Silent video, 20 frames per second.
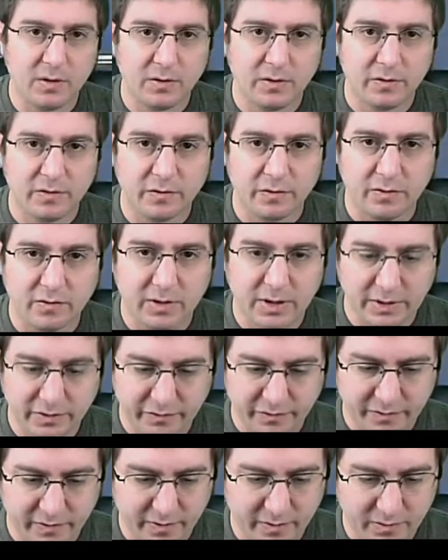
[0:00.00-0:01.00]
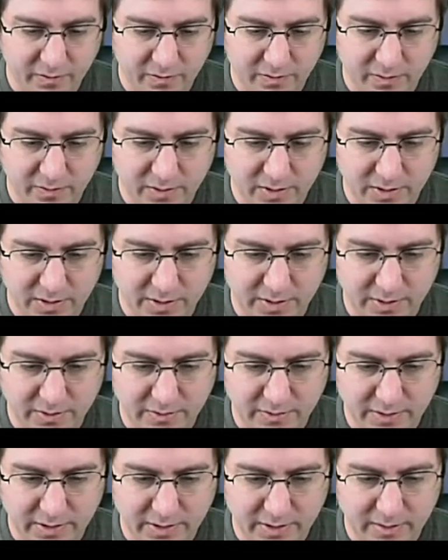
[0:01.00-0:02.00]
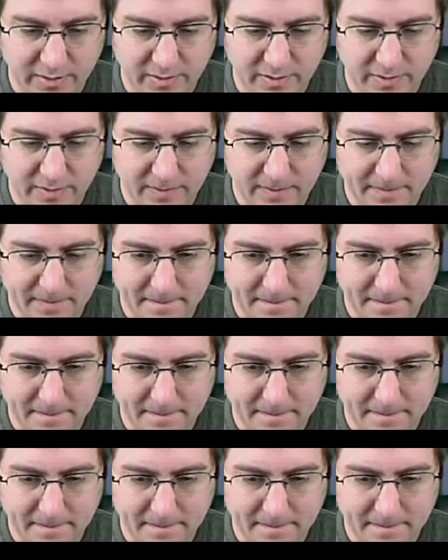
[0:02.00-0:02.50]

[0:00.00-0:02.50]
So let's see what we want to do here.